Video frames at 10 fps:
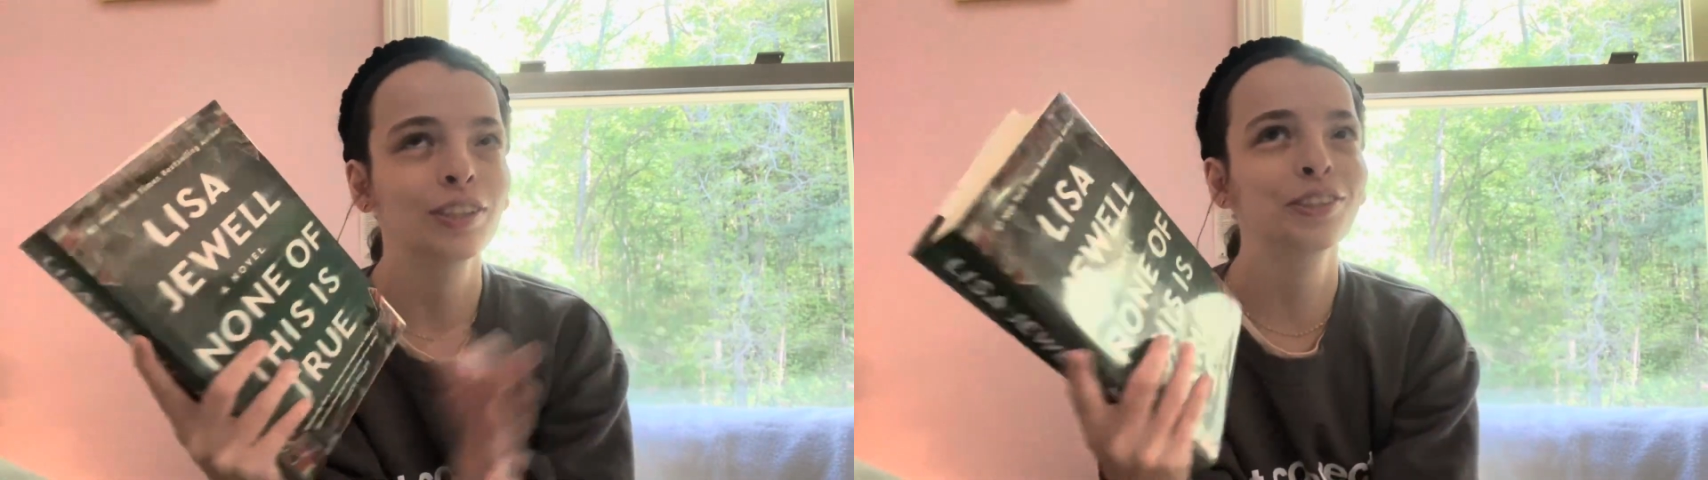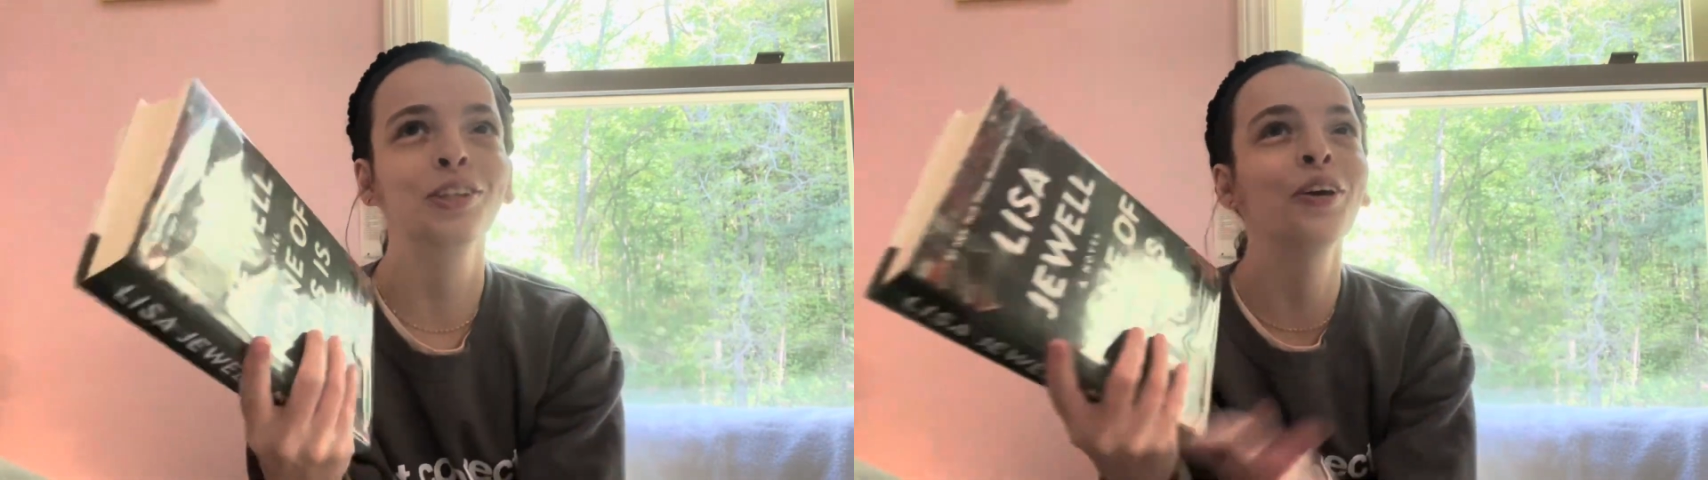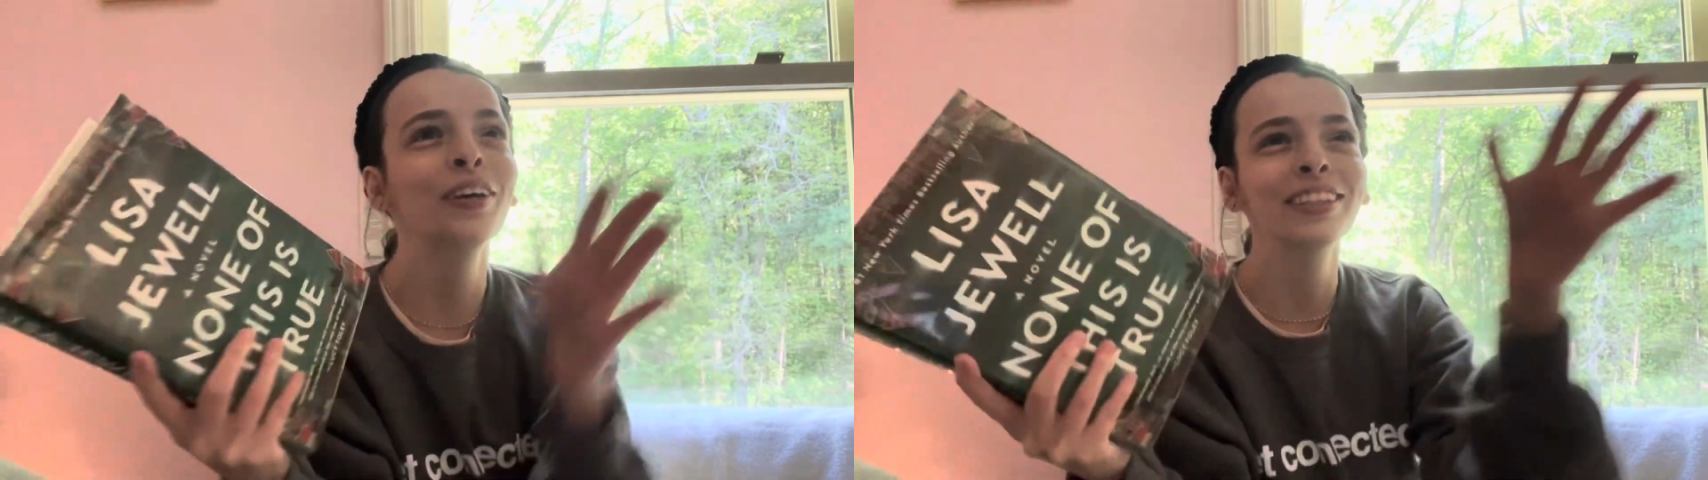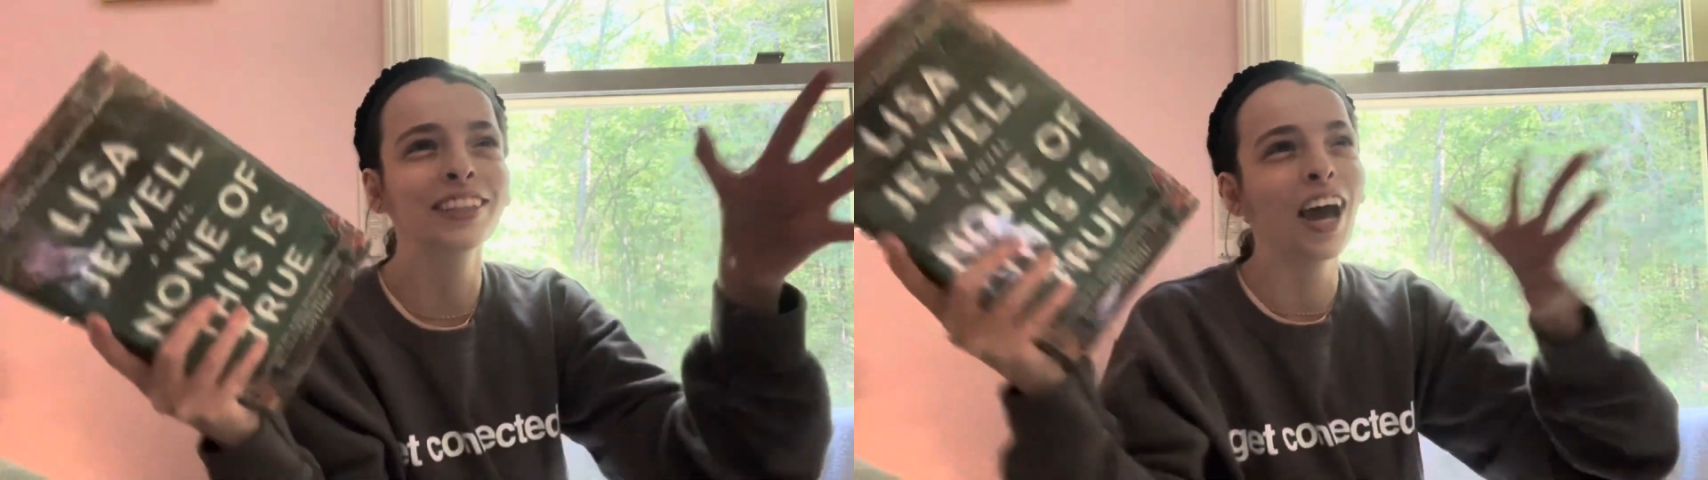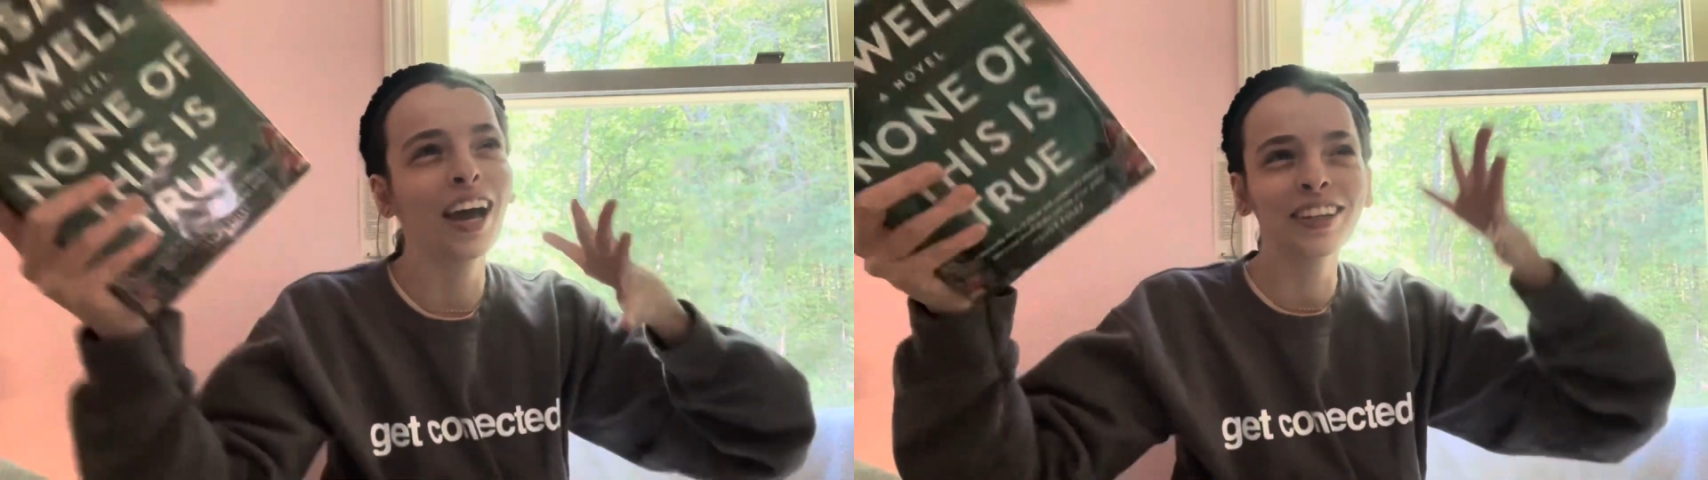So it's
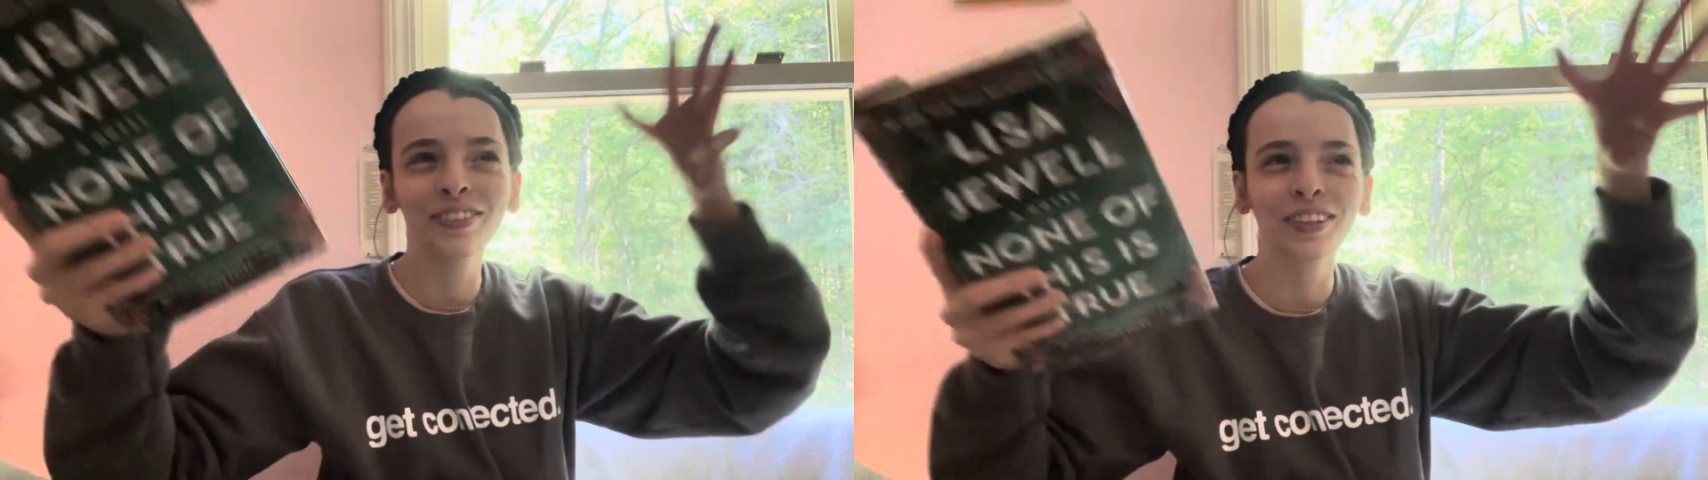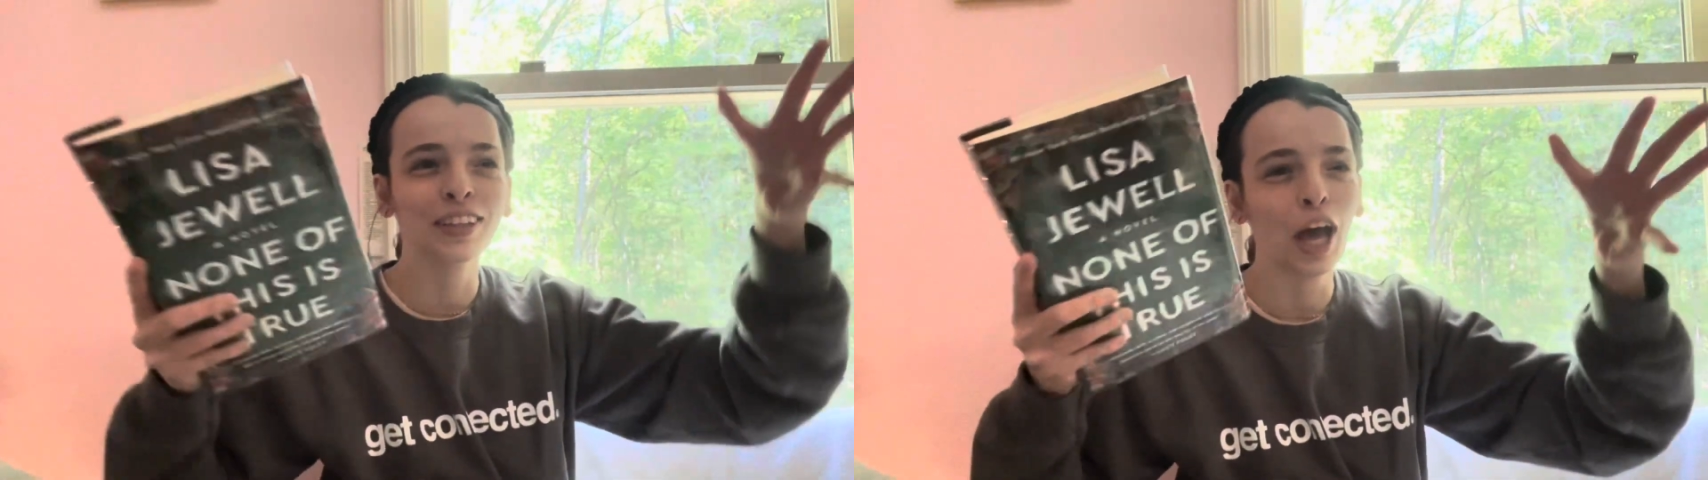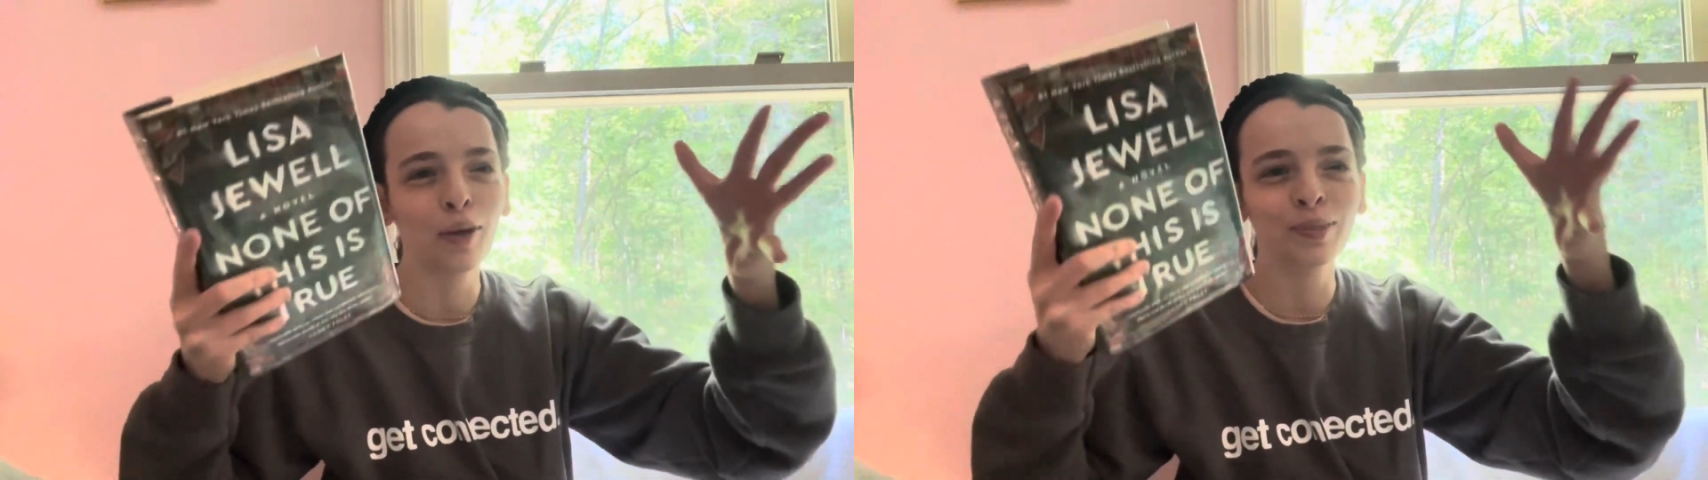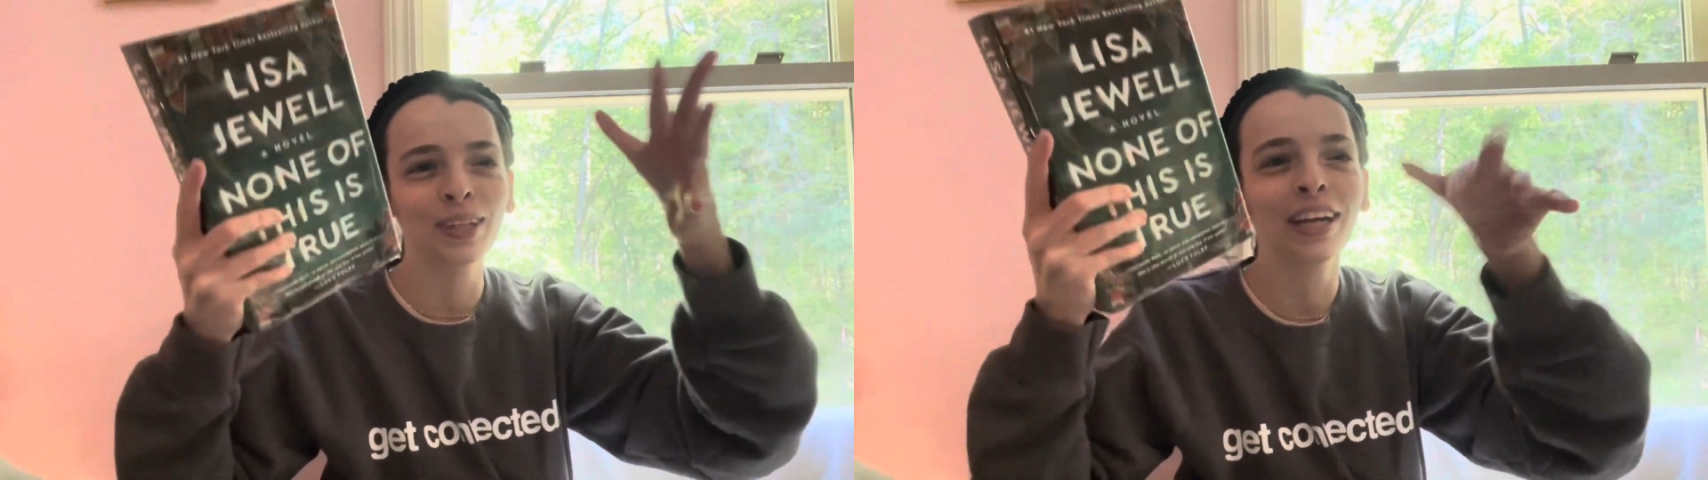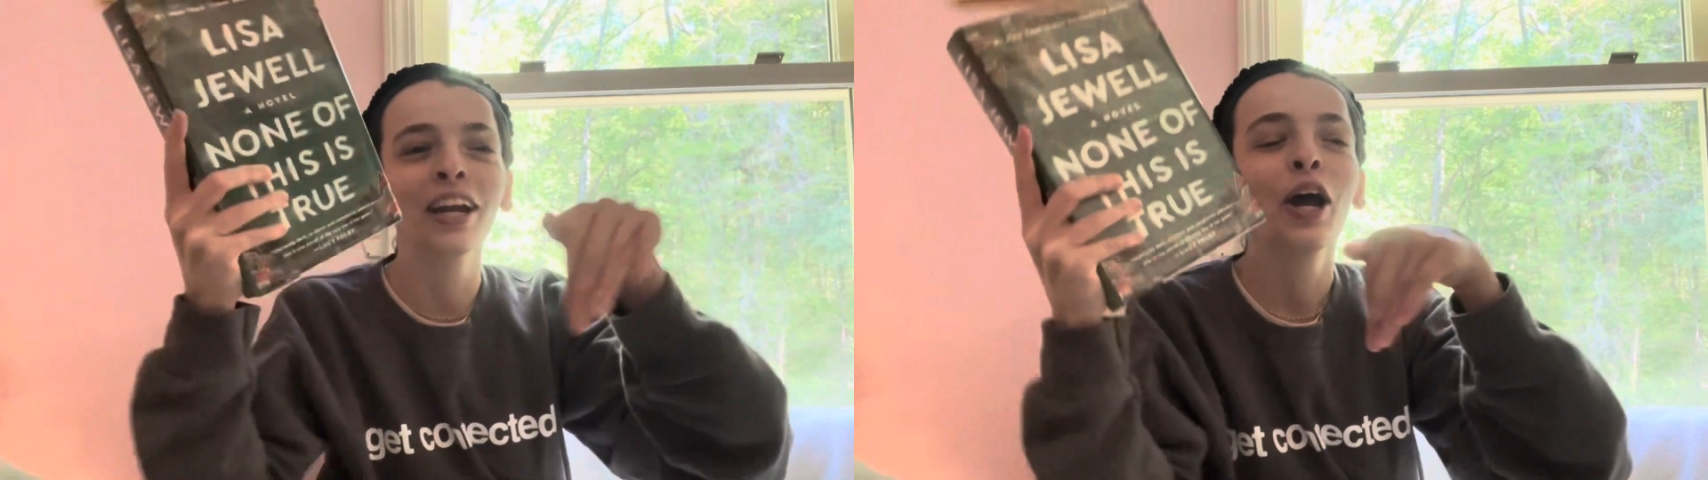kind of elaborate,